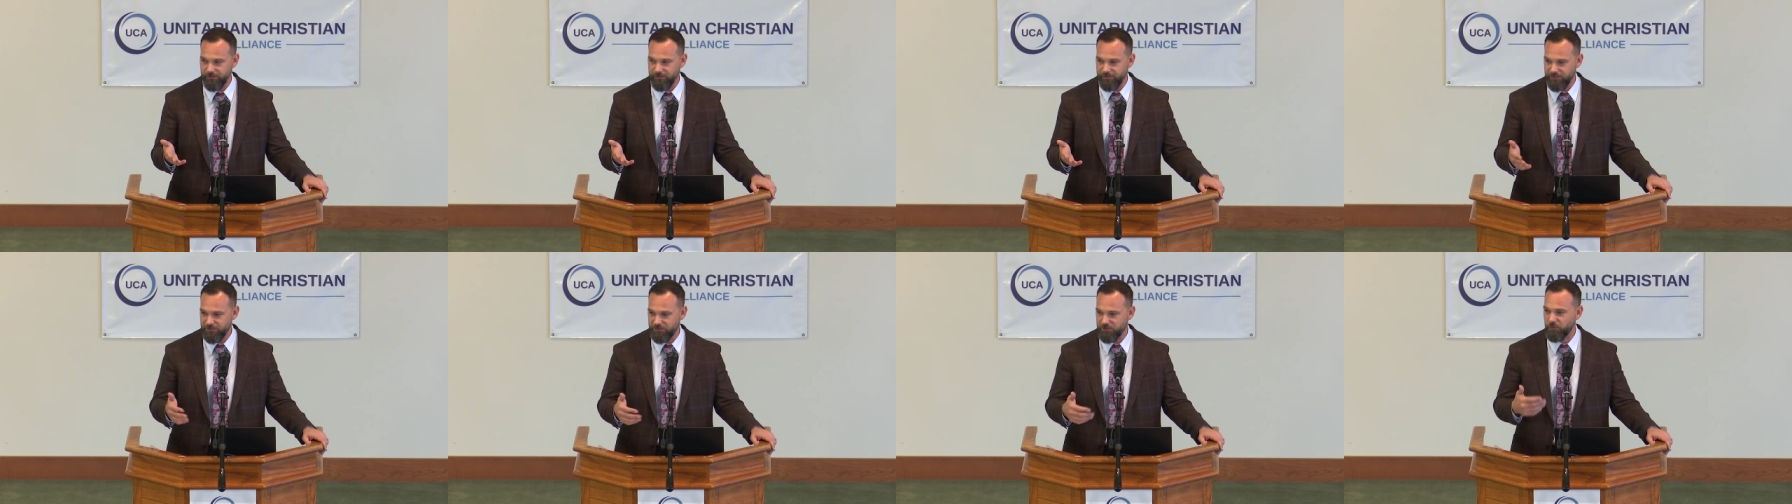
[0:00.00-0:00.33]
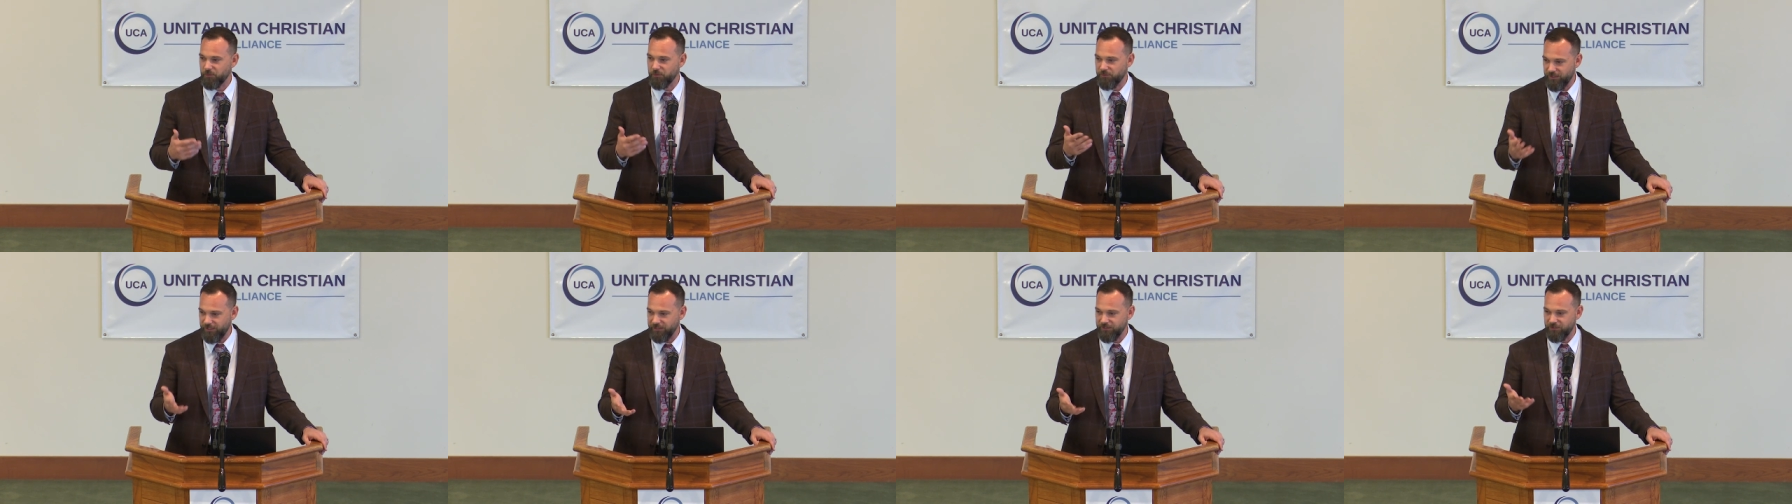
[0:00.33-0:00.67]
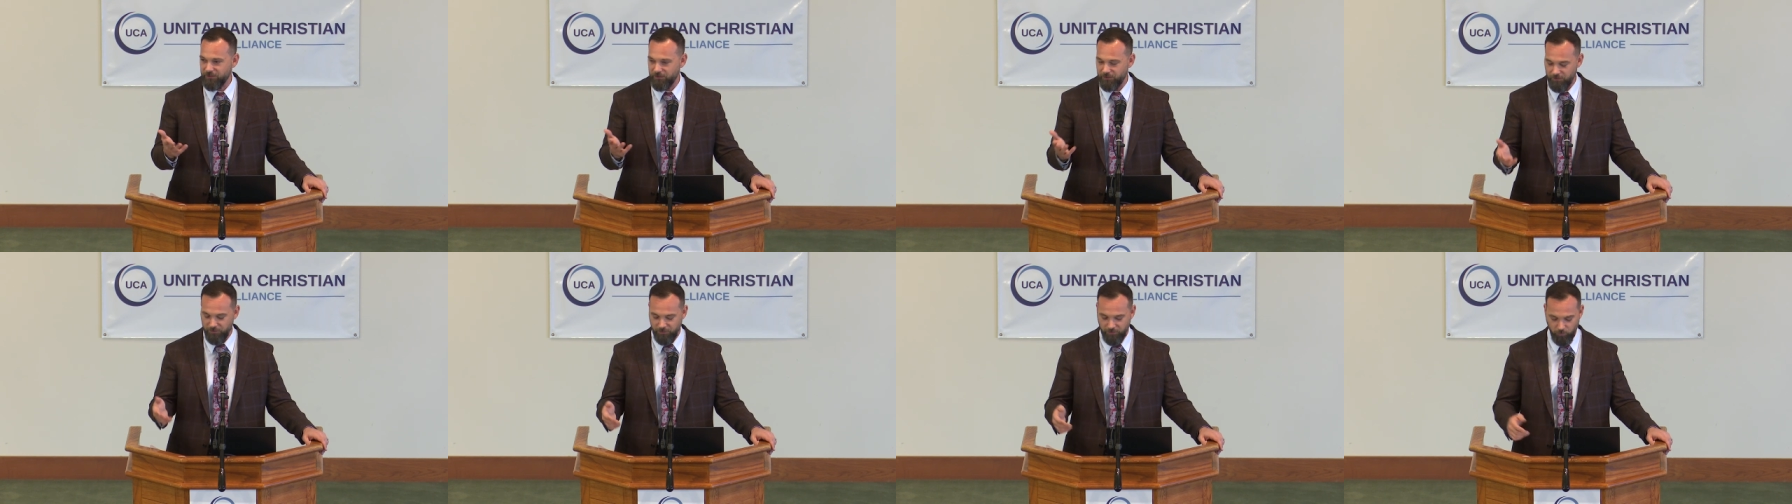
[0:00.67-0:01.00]
That's sort of like
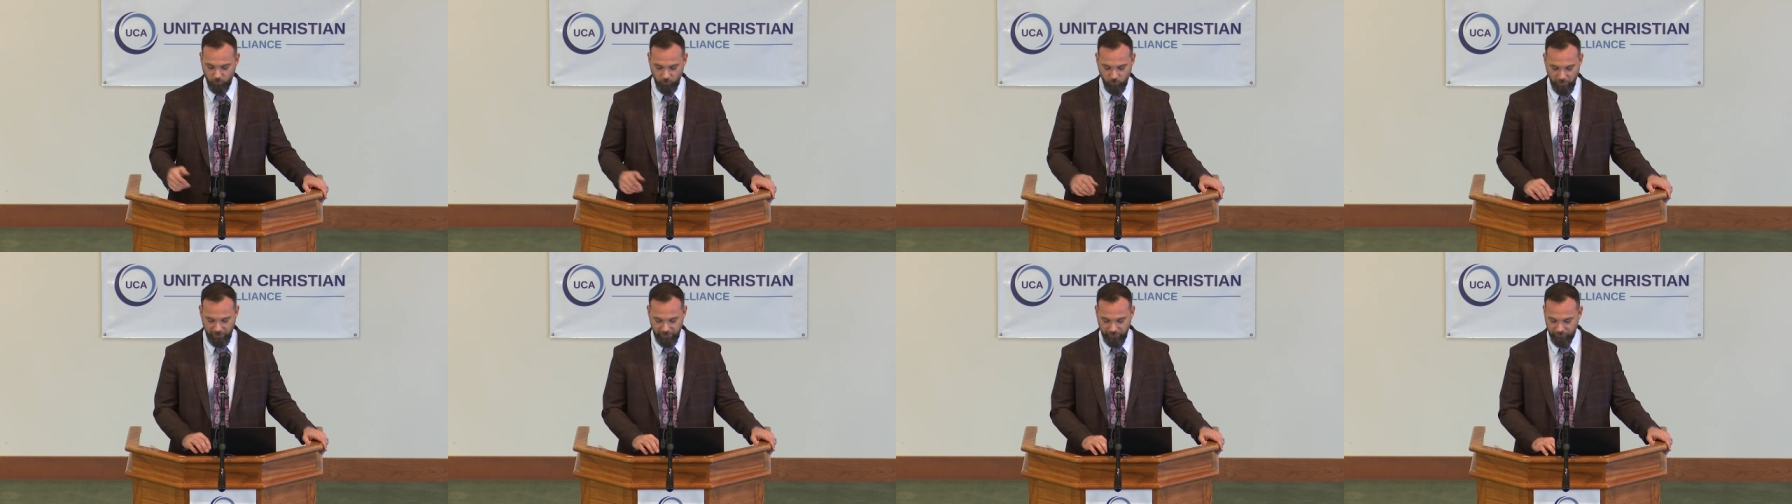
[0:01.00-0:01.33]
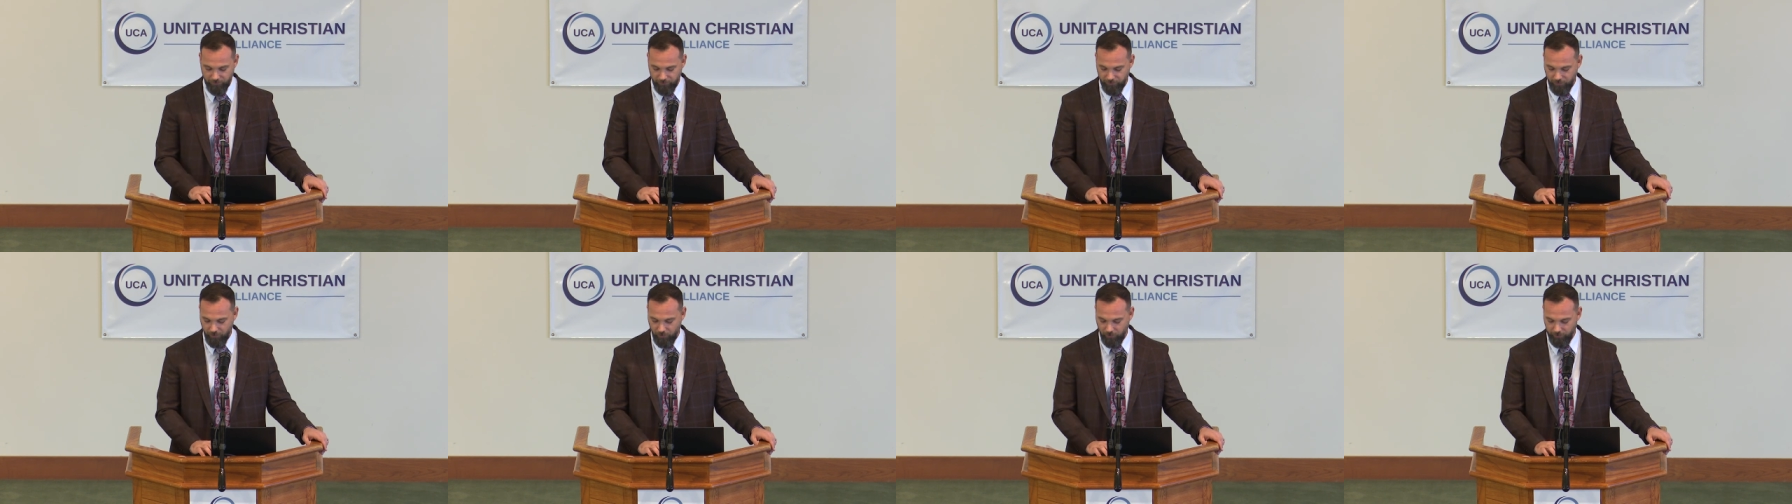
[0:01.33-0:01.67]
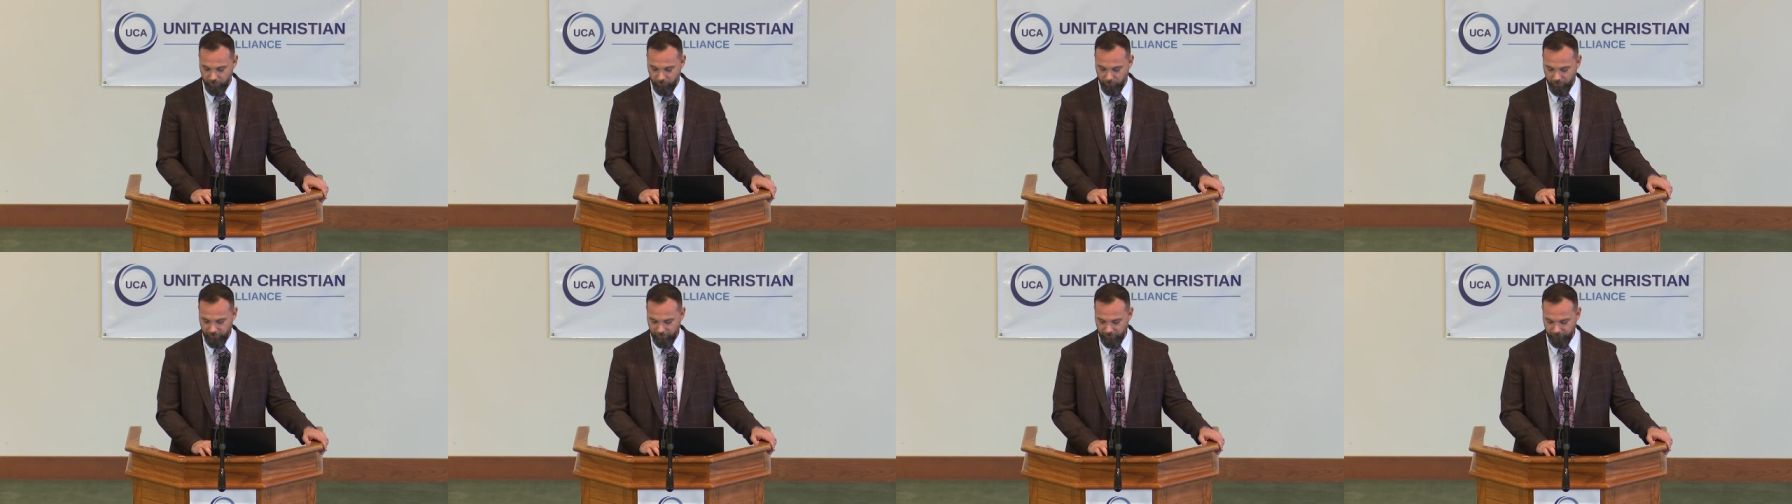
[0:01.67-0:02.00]
the, the way they're
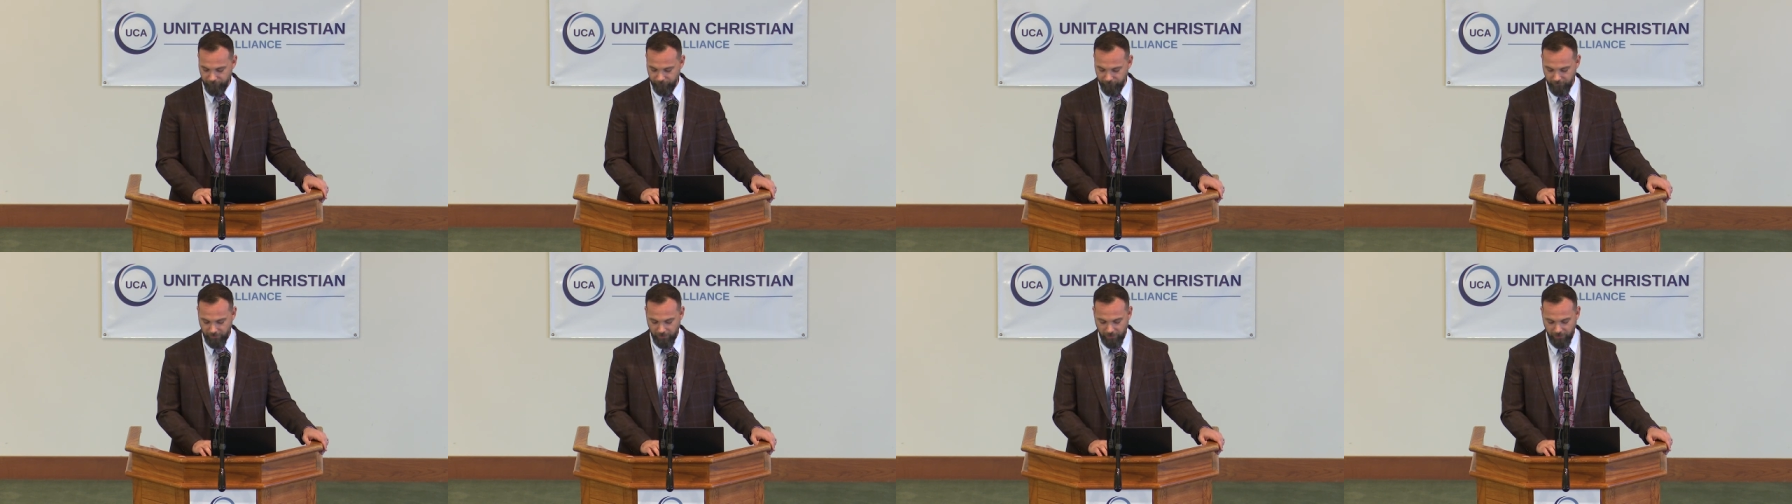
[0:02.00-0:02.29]
going with it,